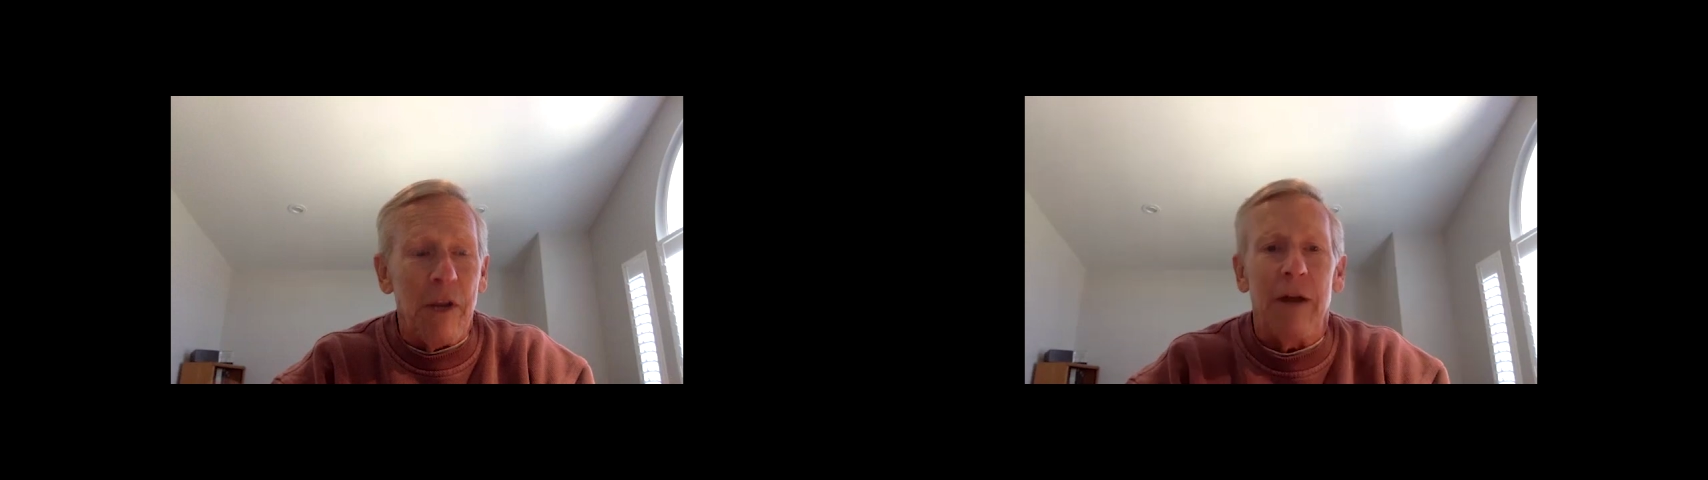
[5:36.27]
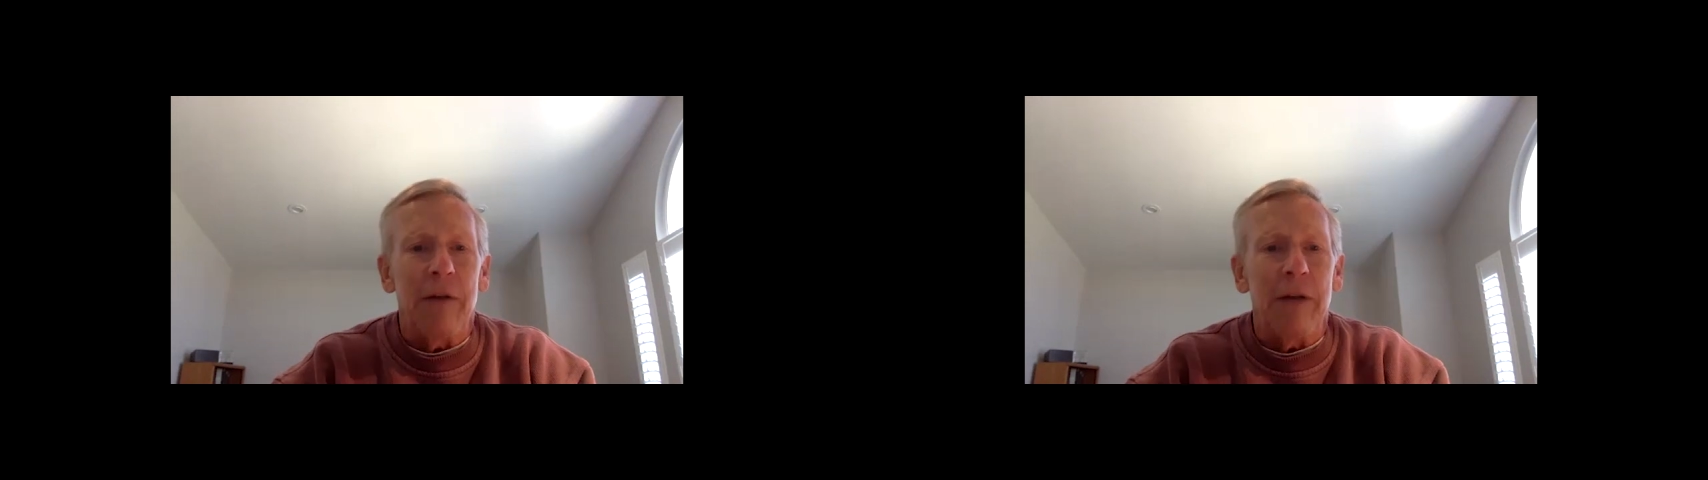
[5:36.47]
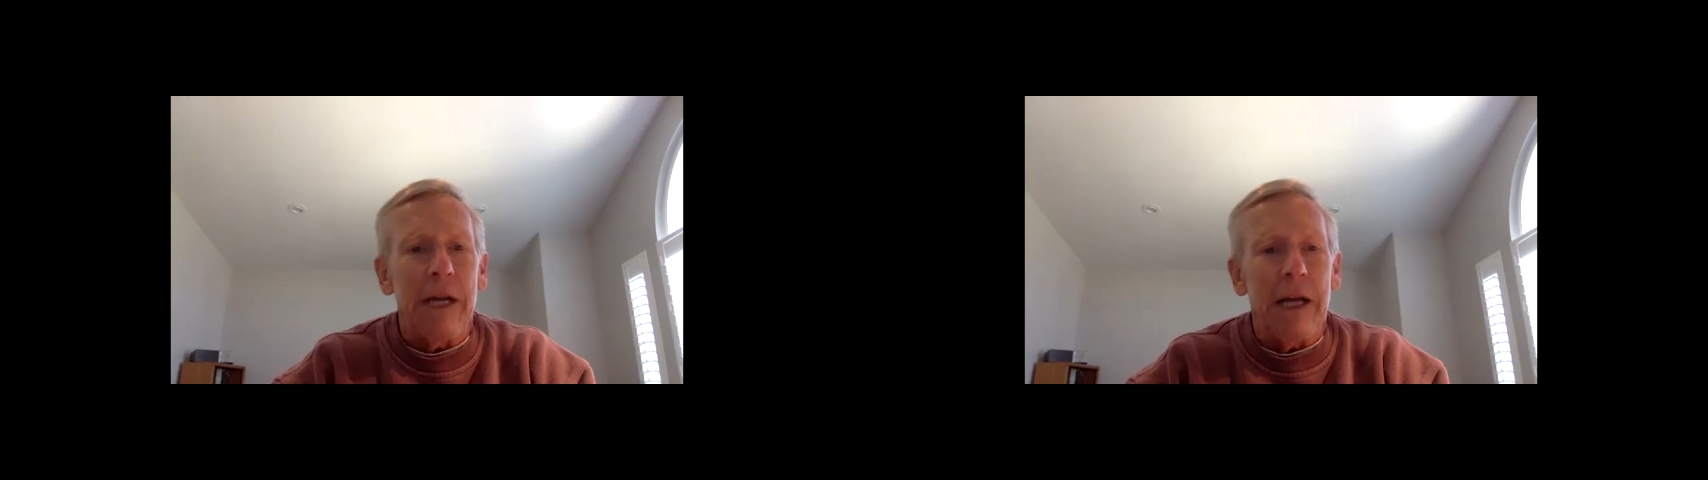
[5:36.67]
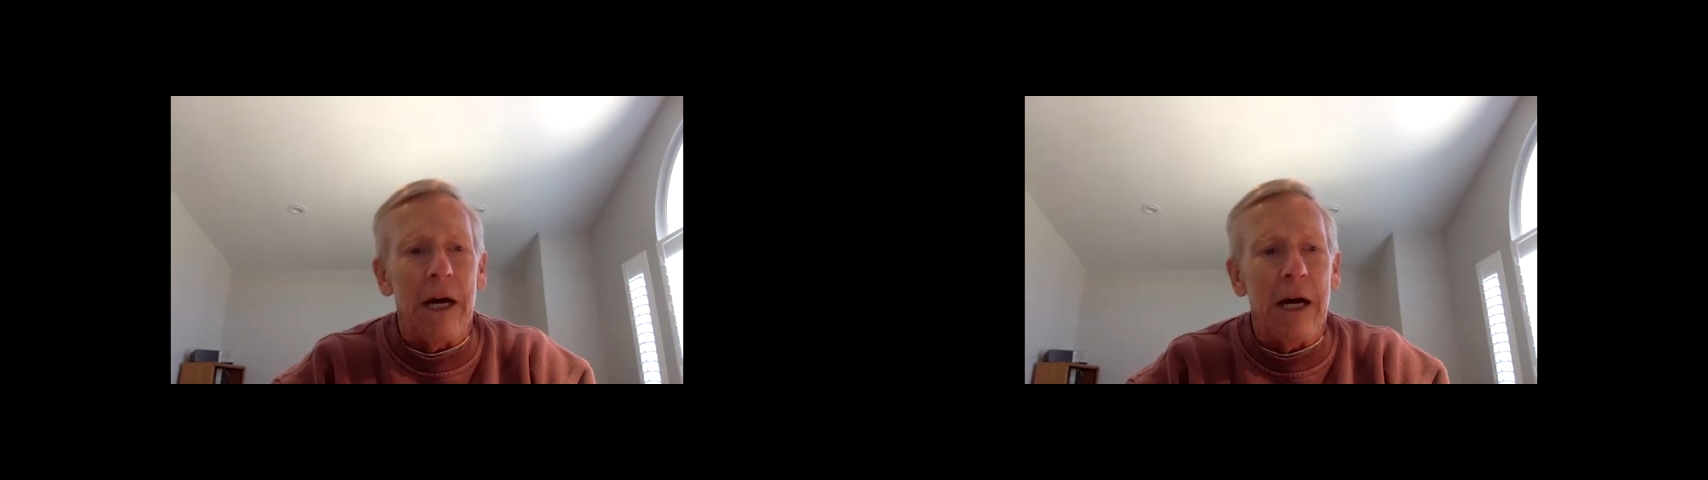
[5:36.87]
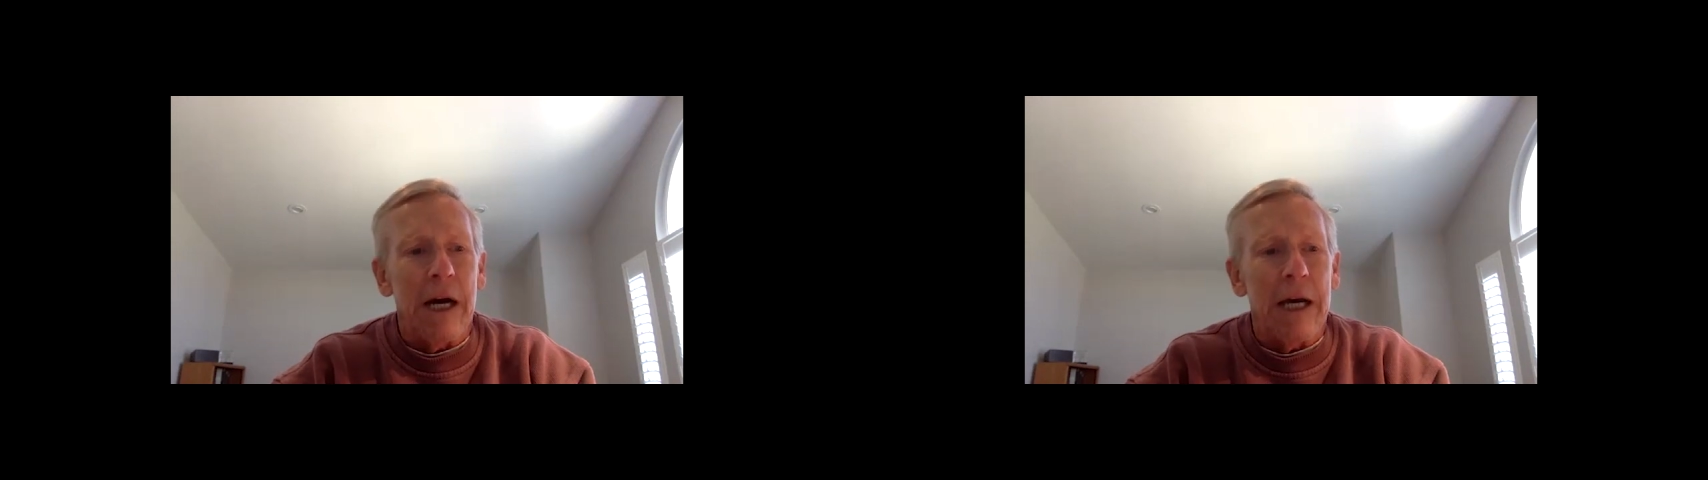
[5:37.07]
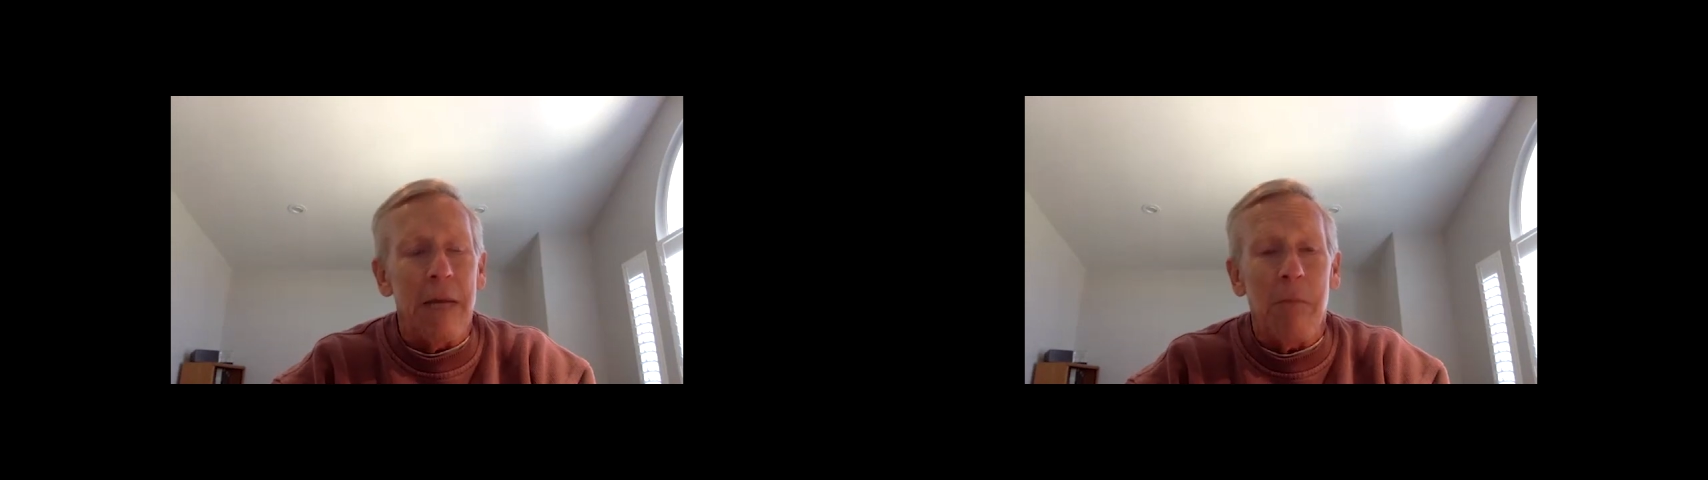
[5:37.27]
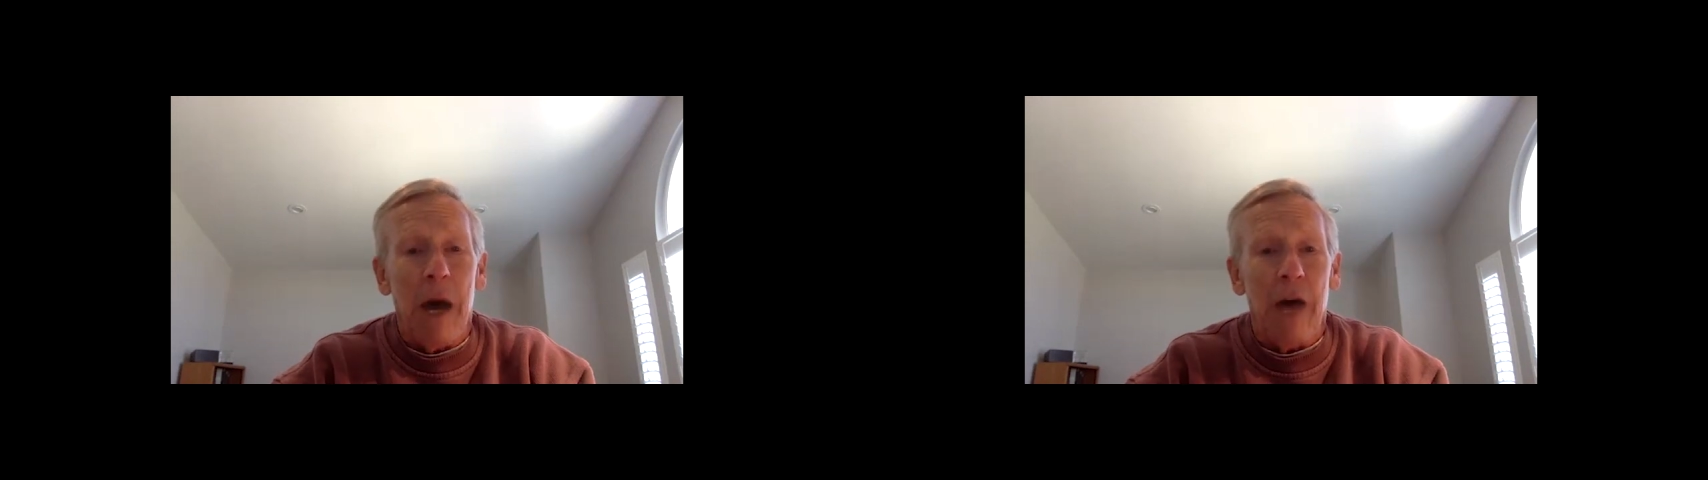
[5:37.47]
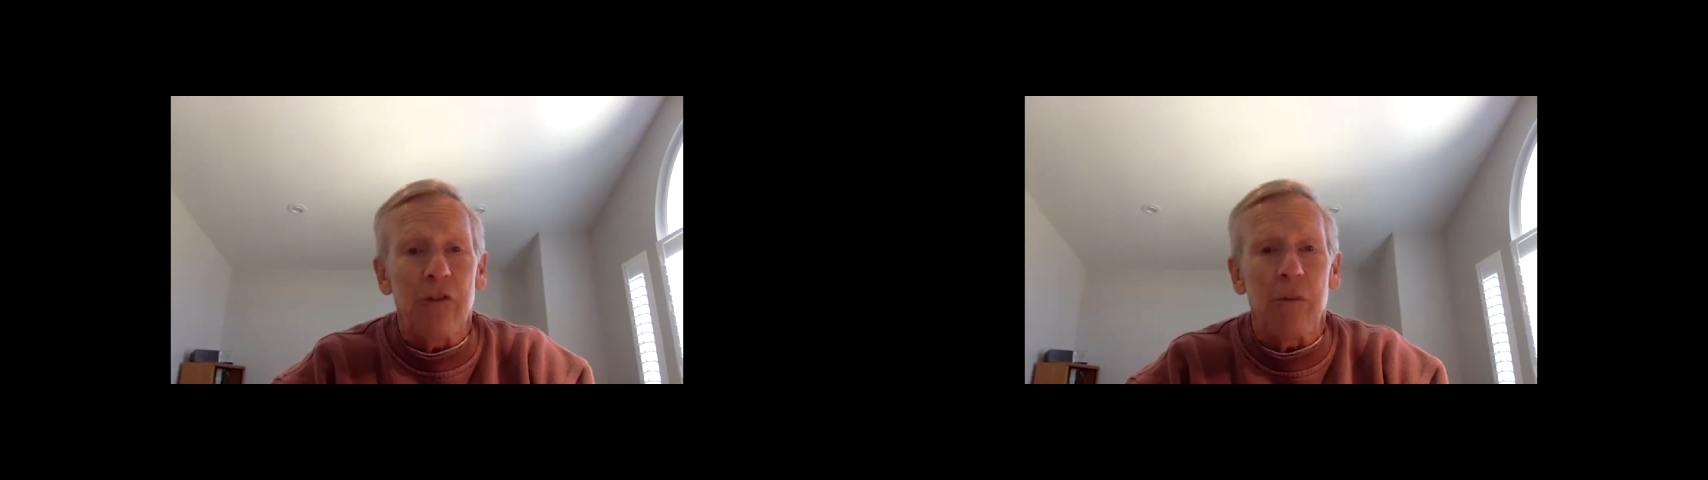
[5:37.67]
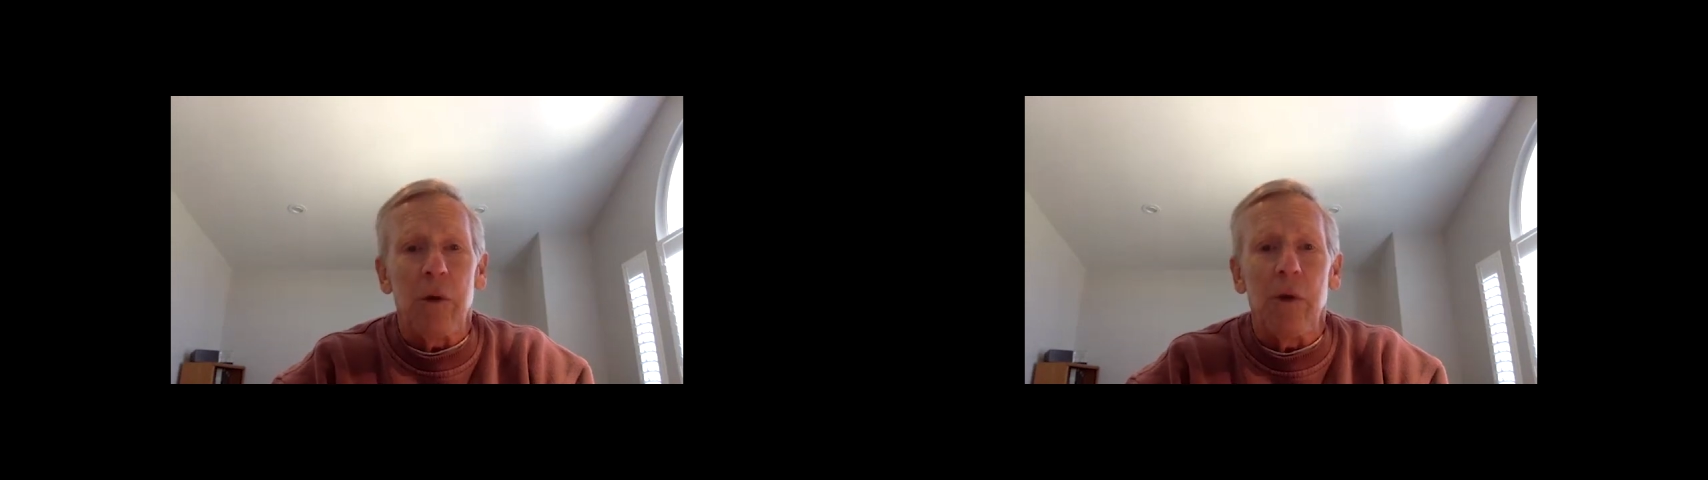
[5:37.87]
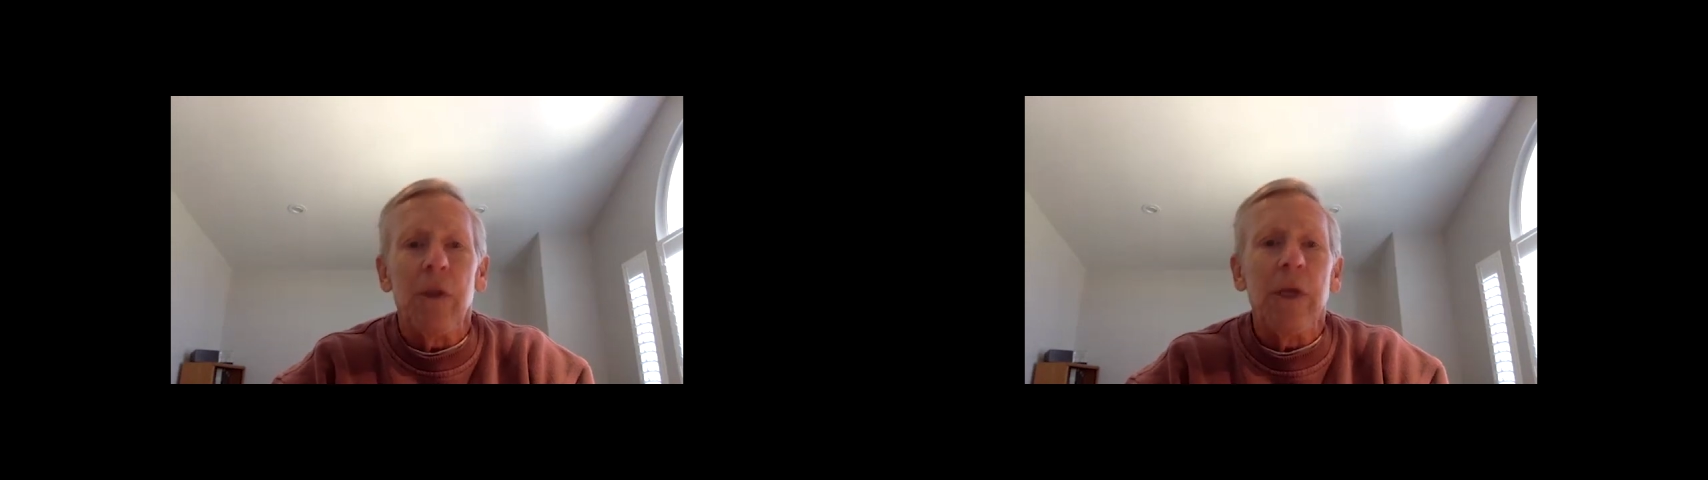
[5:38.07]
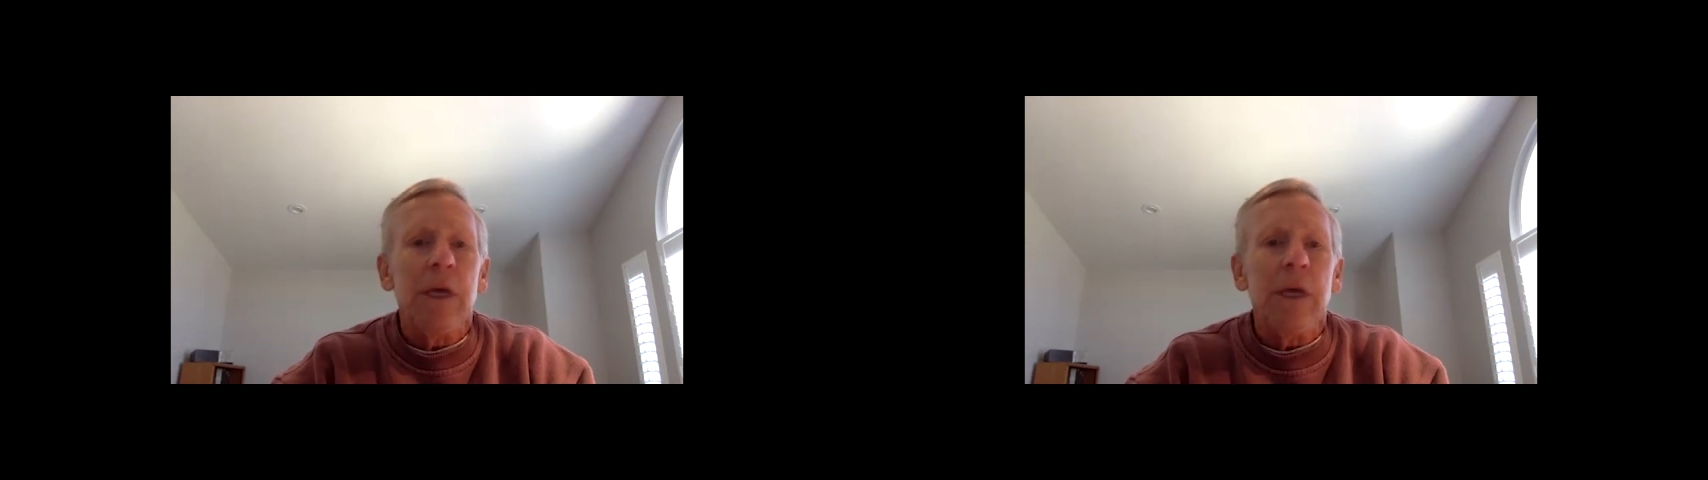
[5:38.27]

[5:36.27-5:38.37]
very impossible